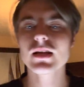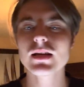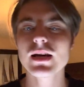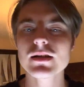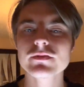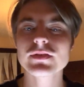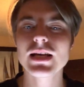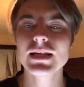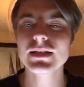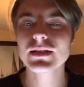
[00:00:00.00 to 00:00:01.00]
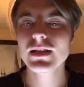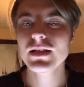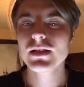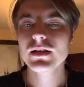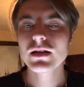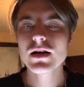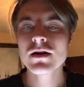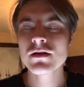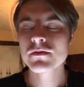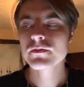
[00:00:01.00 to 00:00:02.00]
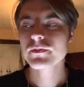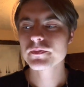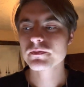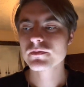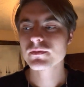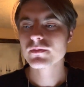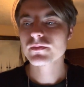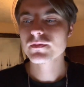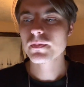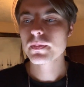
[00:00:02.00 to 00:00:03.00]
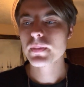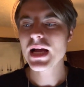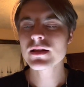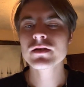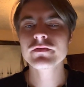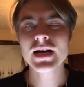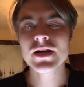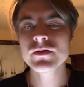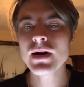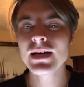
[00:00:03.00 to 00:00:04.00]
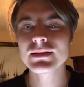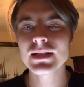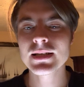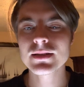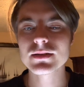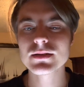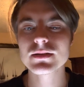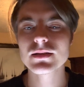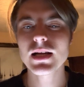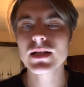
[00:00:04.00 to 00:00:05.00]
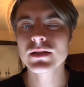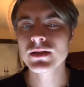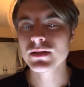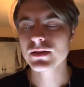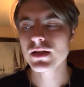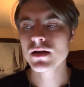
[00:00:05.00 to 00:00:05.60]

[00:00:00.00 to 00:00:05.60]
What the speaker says: kind of like I learned value behind things. I learned